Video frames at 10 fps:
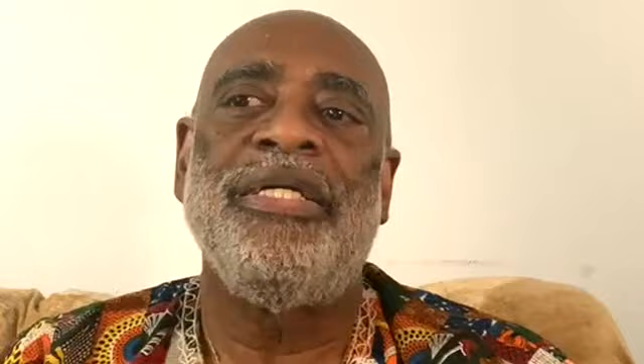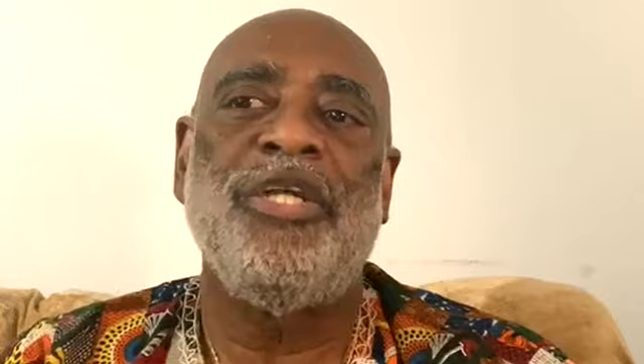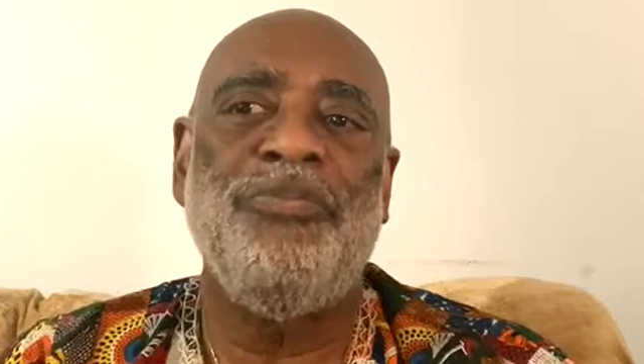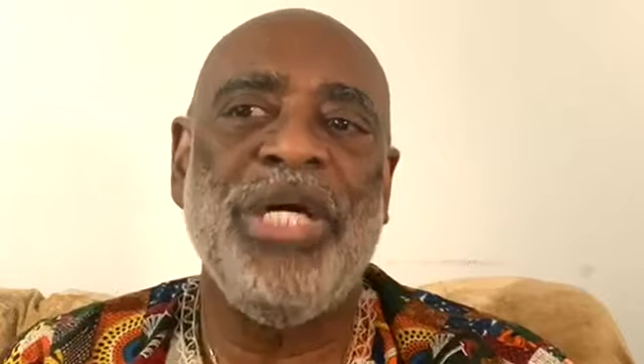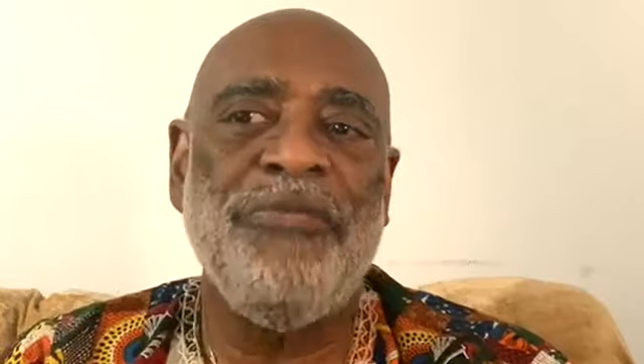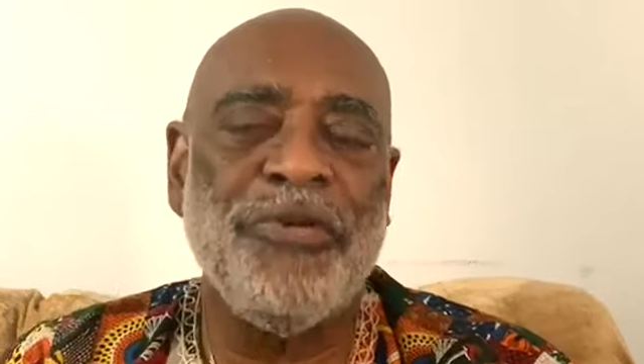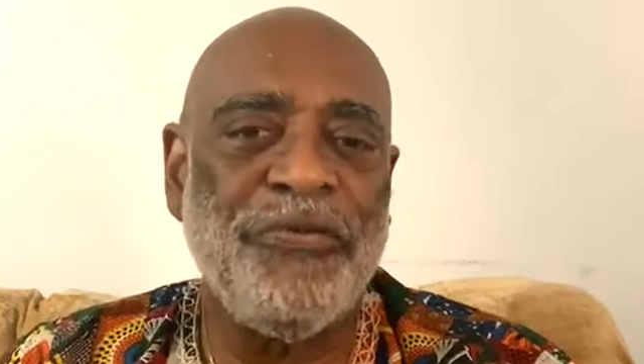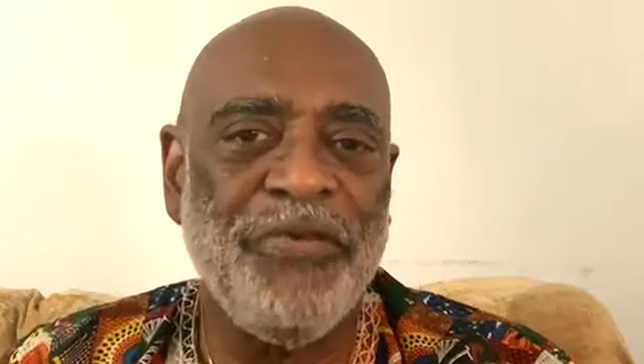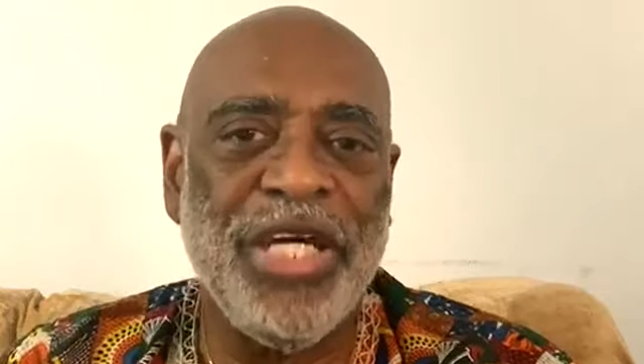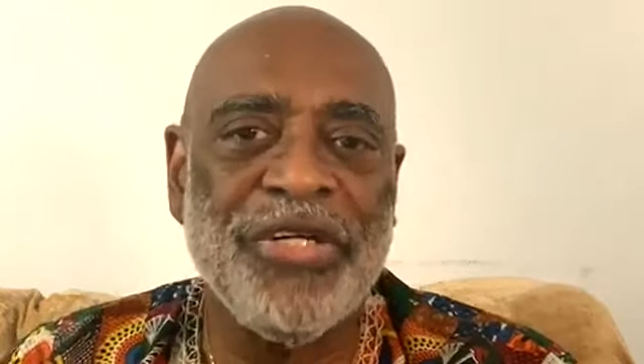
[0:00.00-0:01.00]
to be
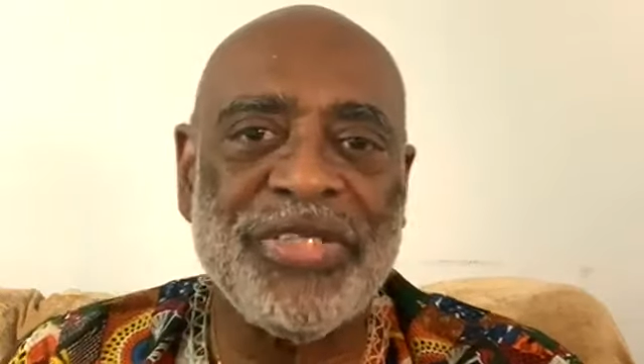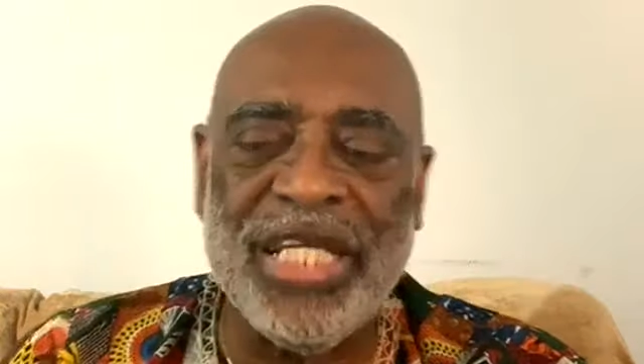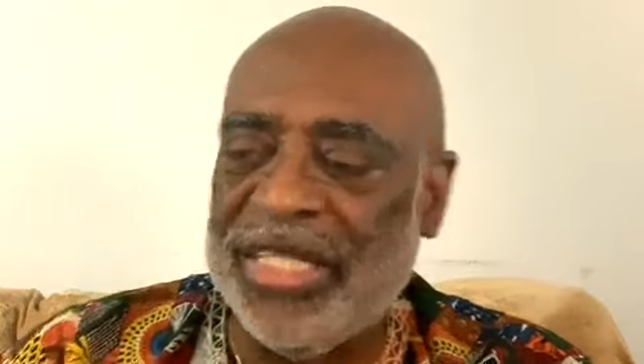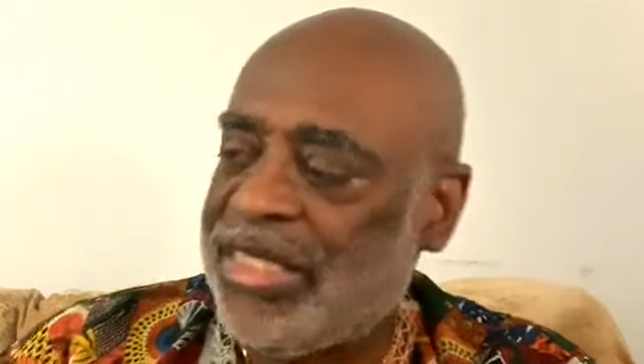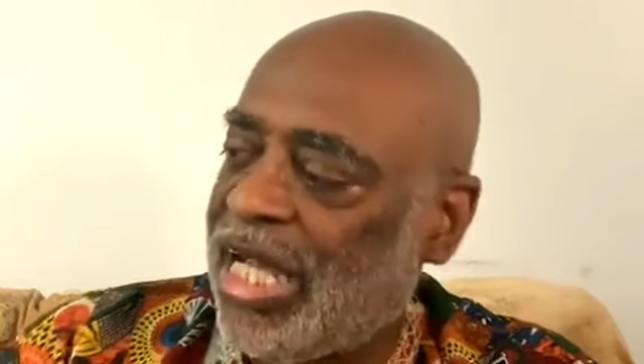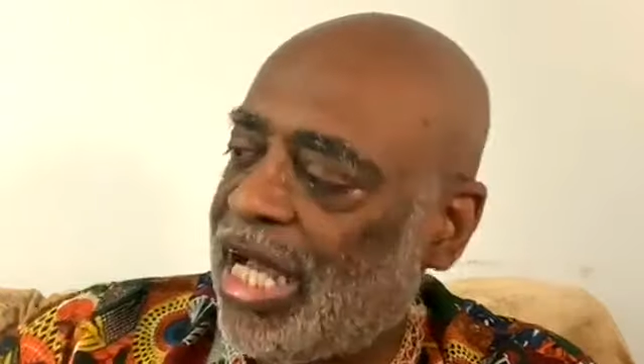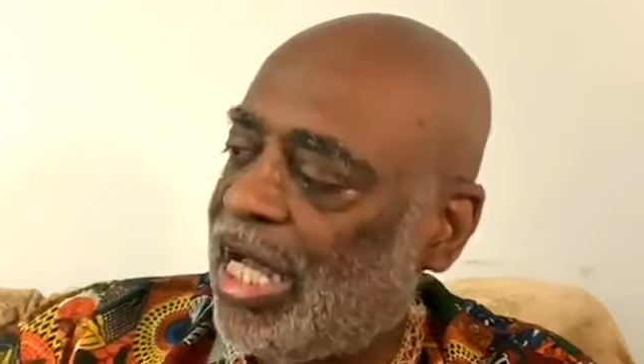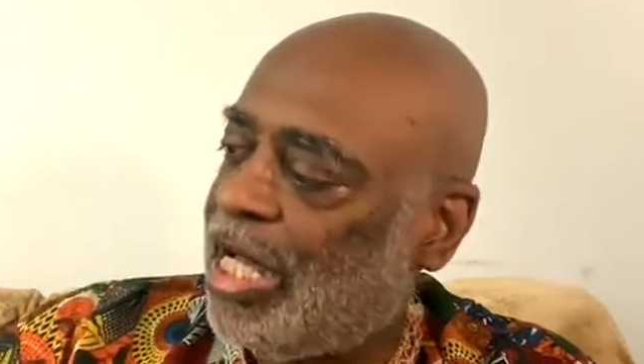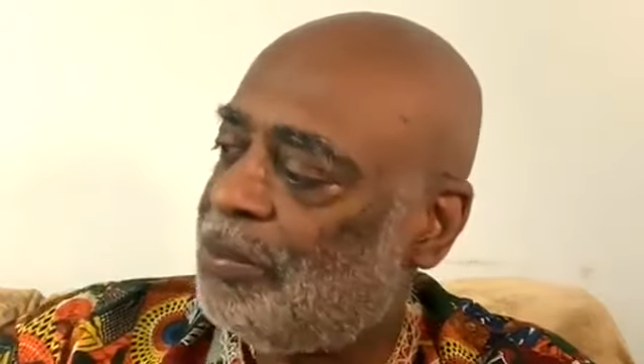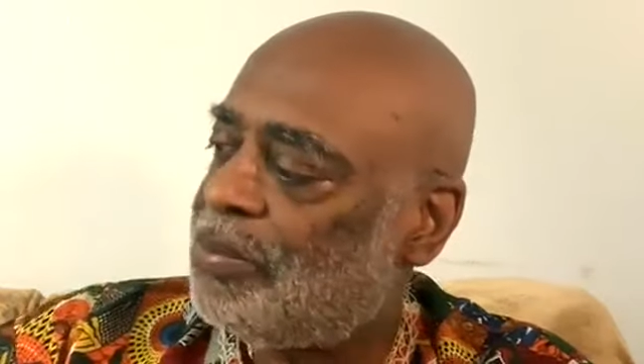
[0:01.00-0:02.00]
fulfilled in
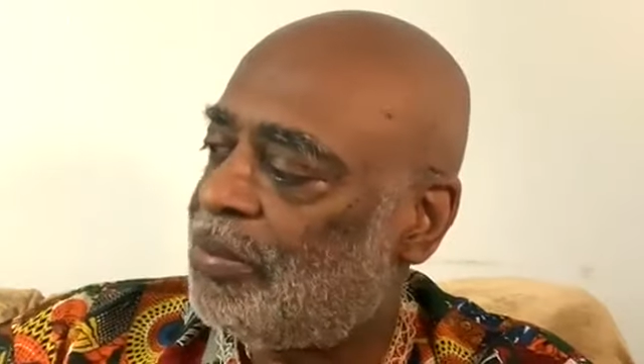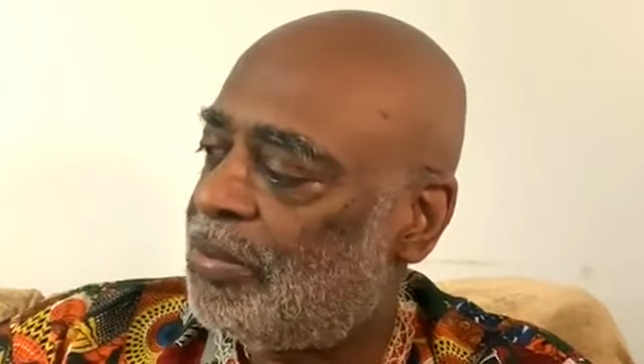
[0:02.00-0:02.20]
time?